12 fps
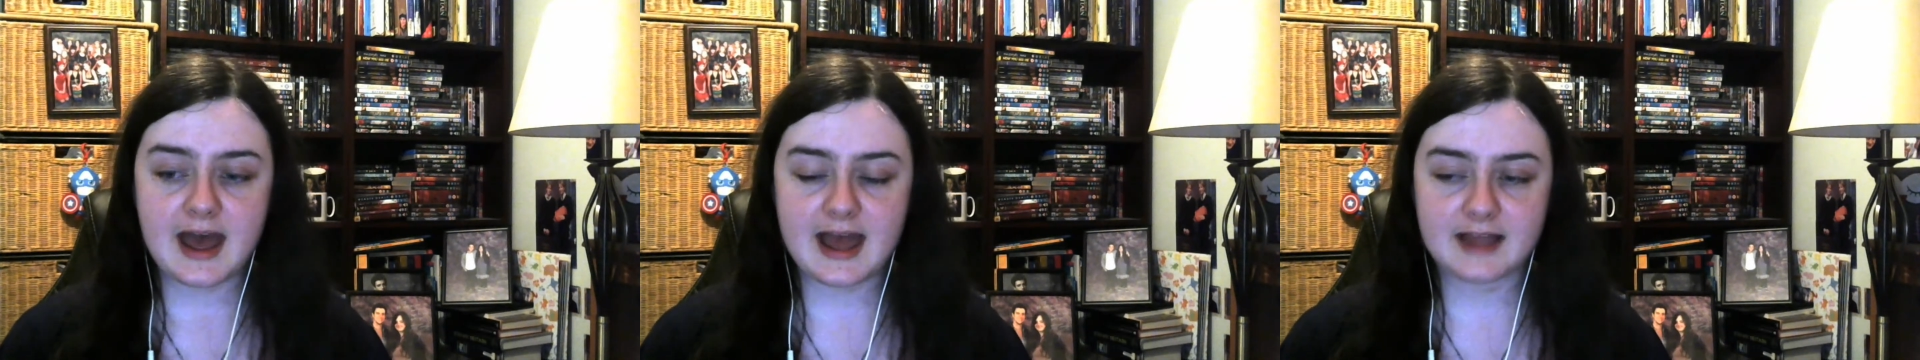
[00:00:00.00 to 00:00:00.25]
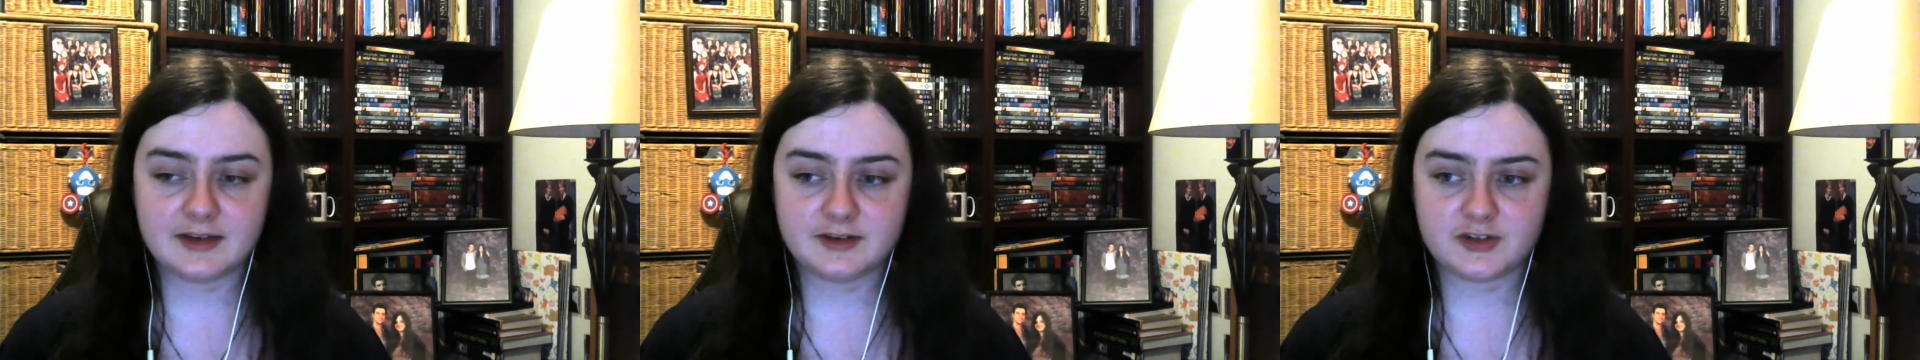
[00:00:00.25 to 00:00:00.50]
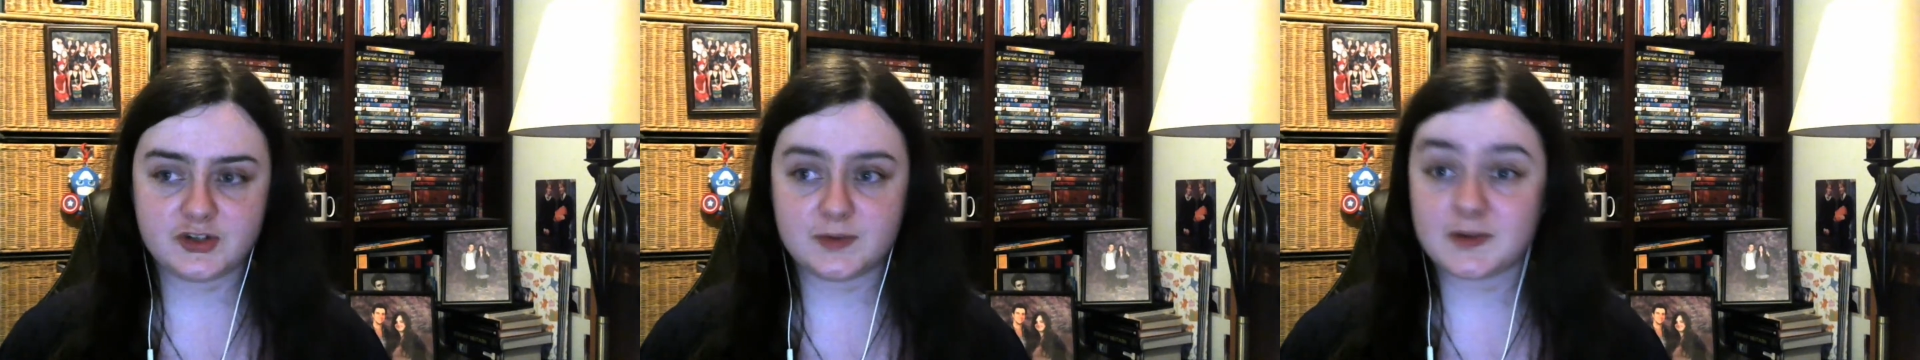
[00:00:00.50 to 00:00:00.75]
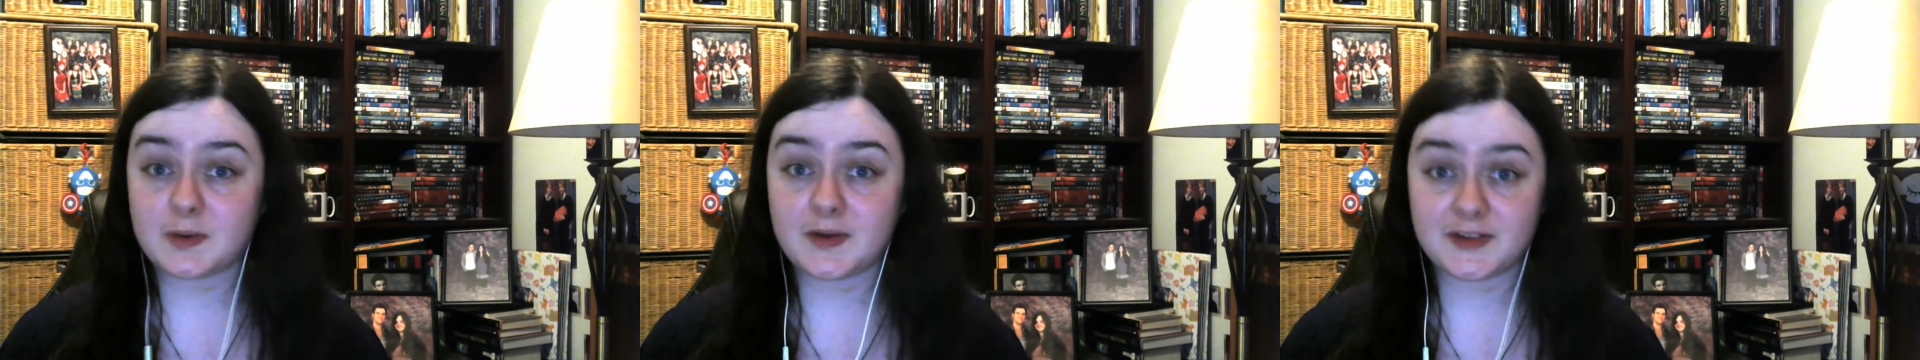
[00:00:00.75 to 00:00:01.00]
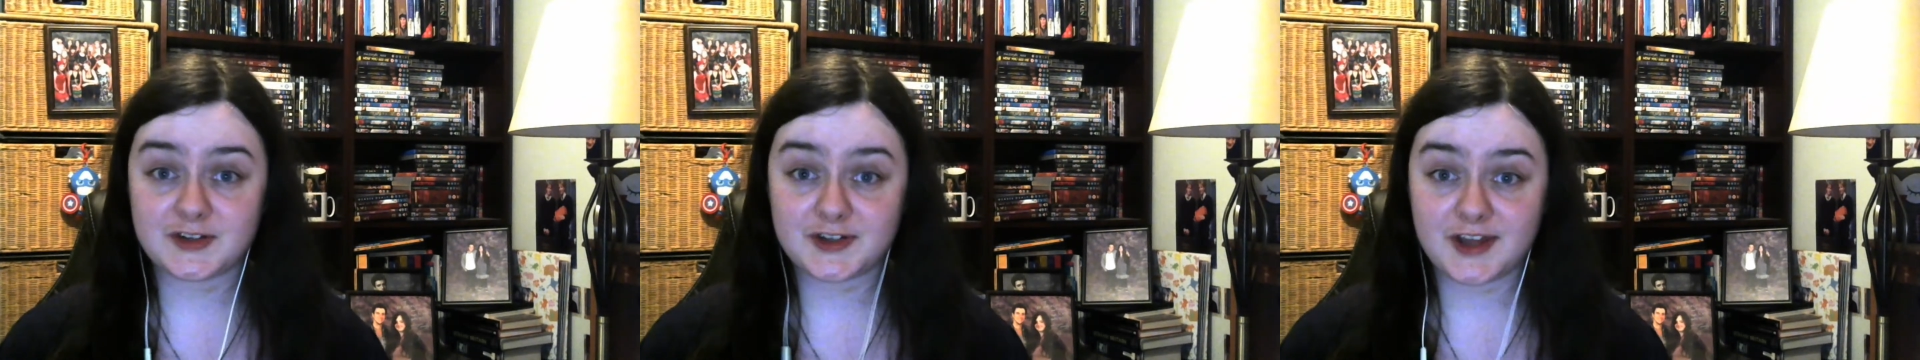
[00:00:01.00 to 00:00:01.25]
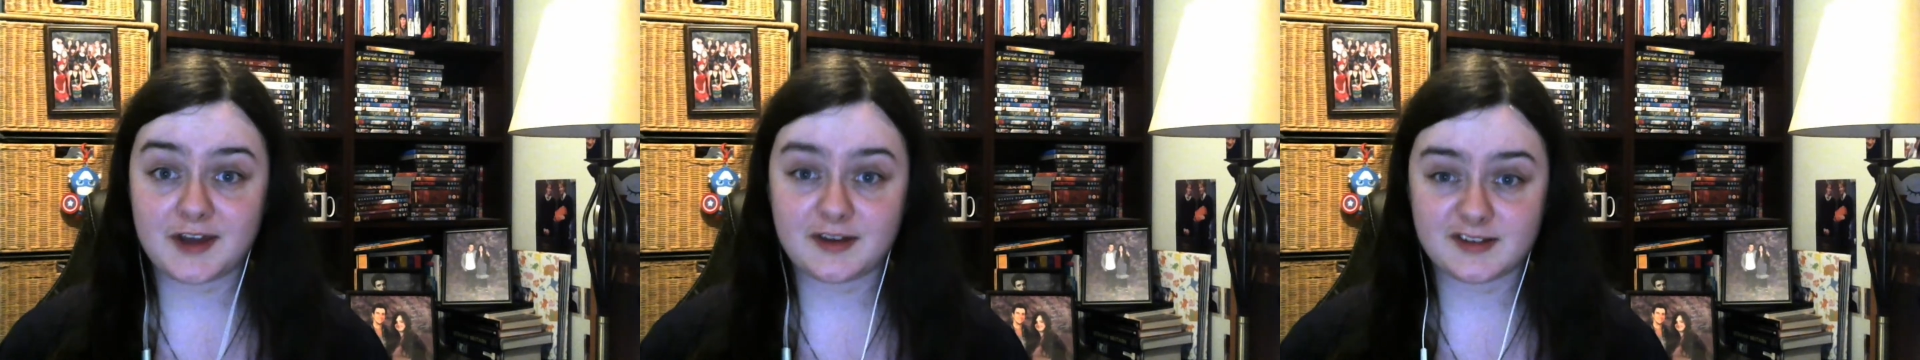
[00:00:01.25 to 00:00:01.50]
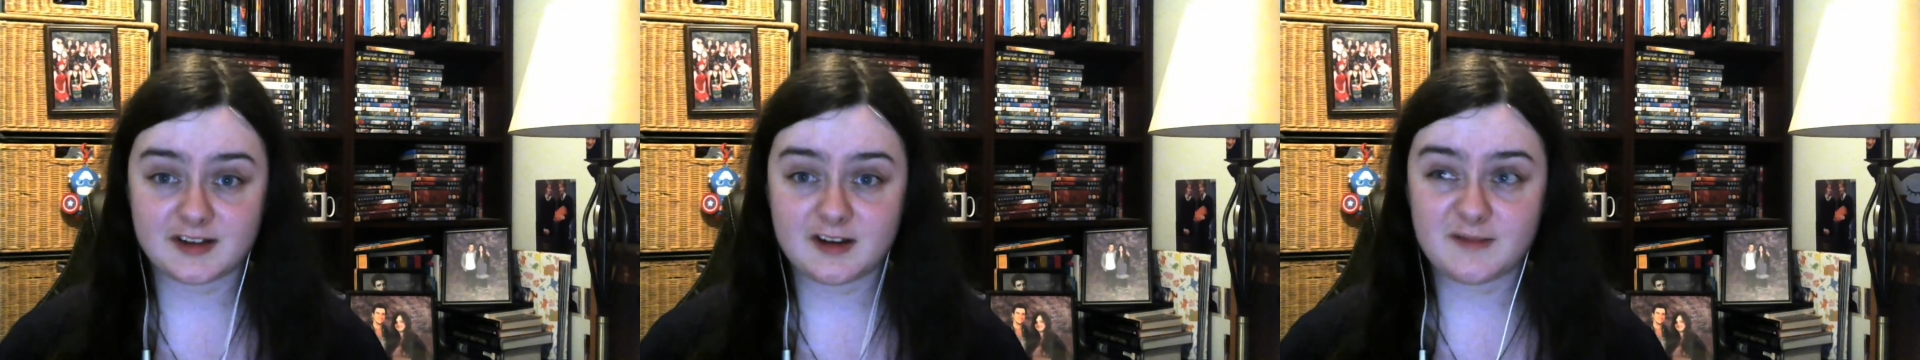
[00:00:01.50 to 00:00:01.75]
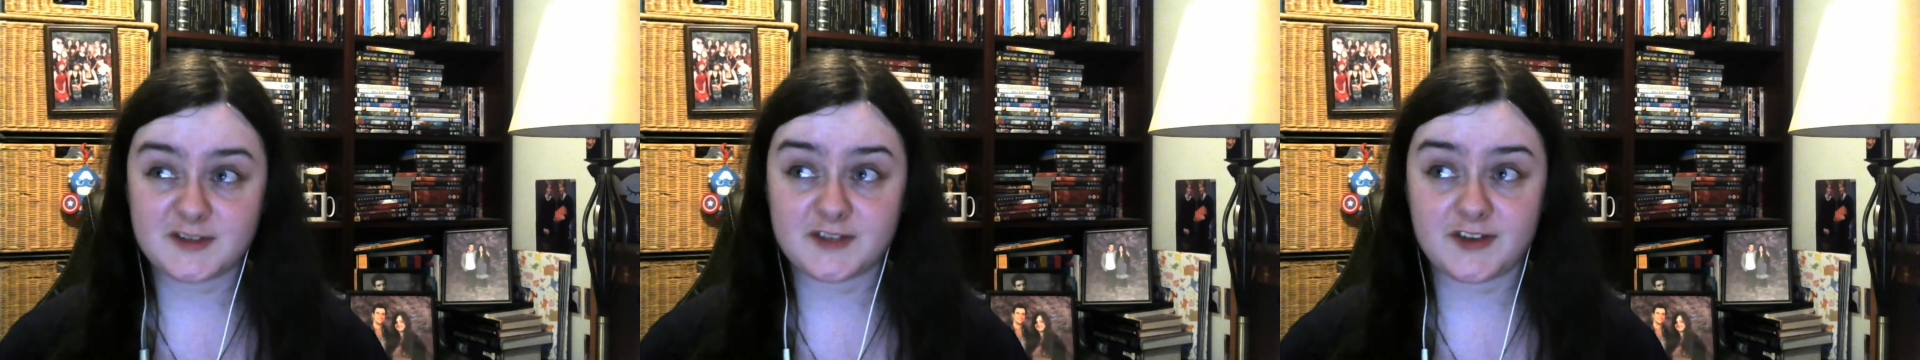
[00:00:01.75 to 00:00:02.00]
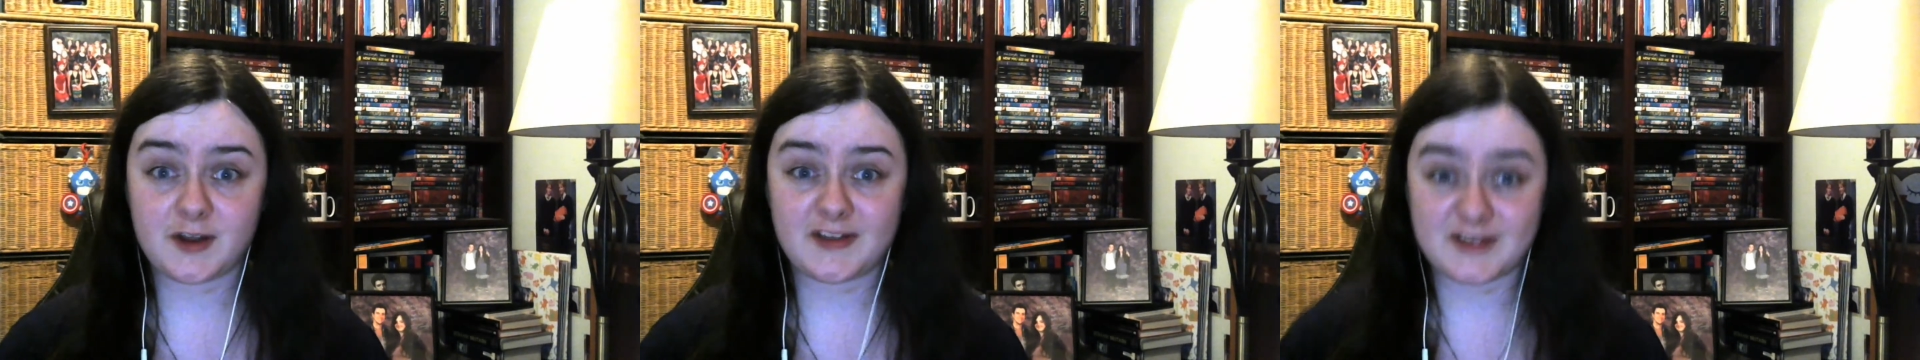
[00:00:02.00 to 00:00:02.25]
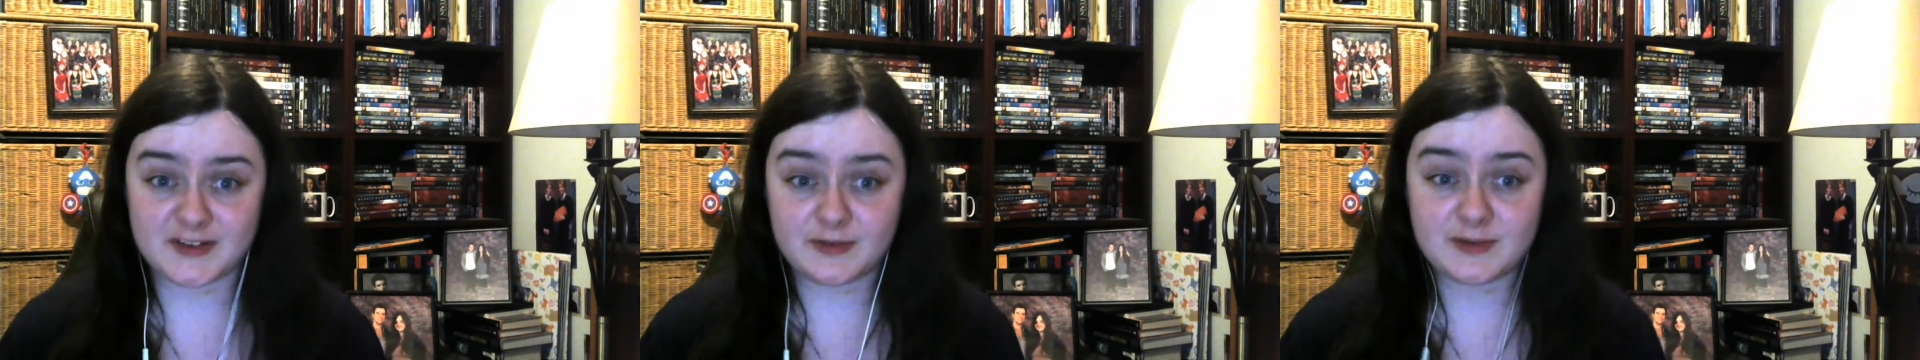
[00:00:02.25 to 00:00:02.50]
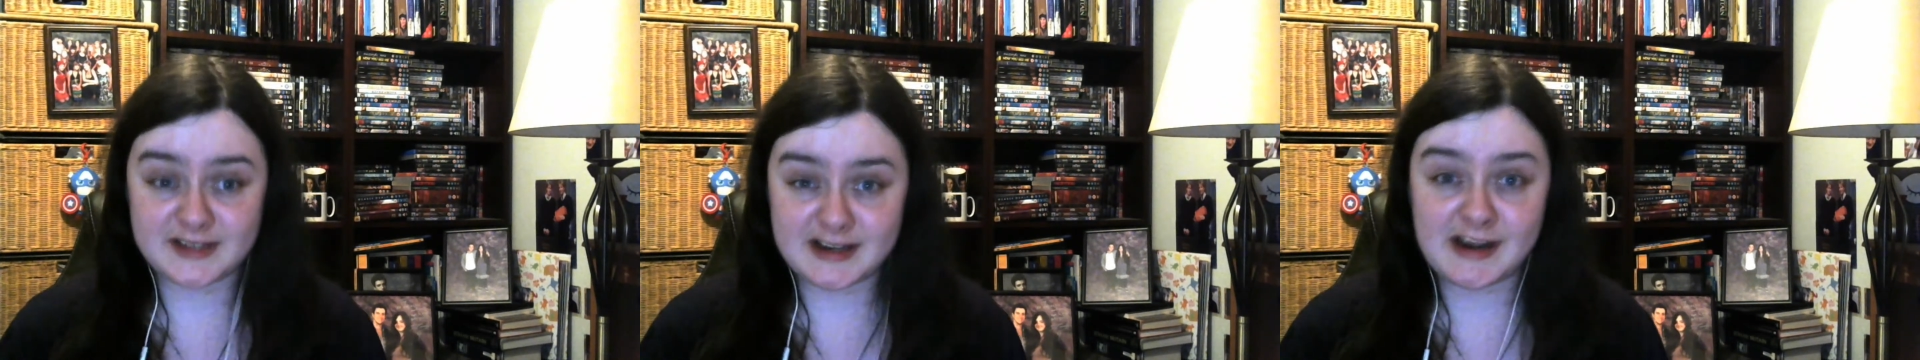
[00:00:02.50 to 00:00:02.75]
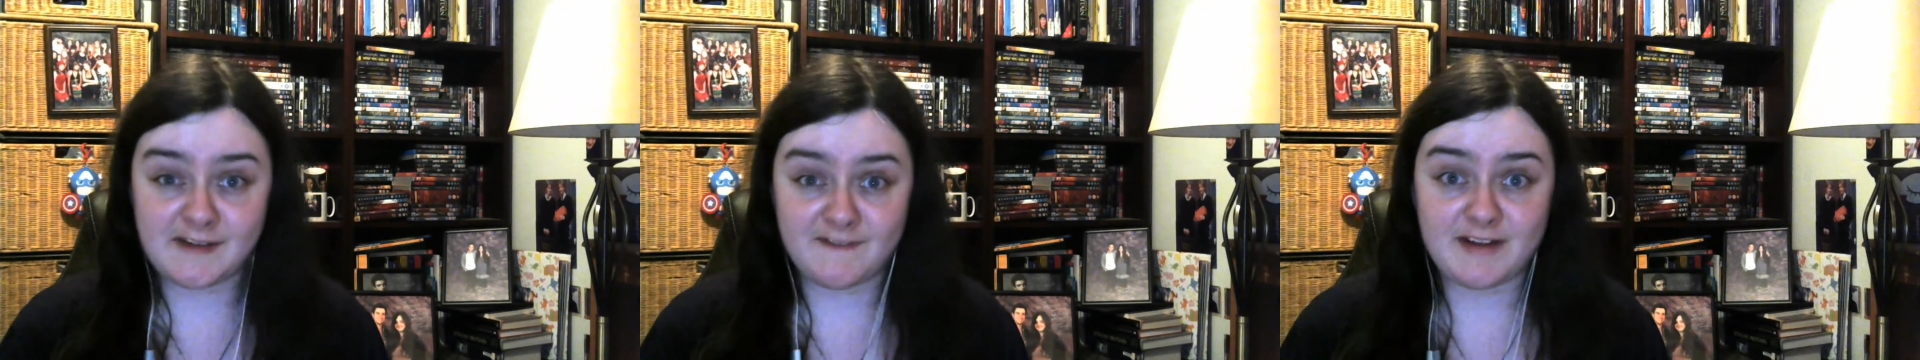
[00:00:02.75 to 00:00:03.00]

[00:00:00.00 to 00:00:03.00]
and she was the one that took Yo-Yo's arm, so for Yo-Yo that was all very,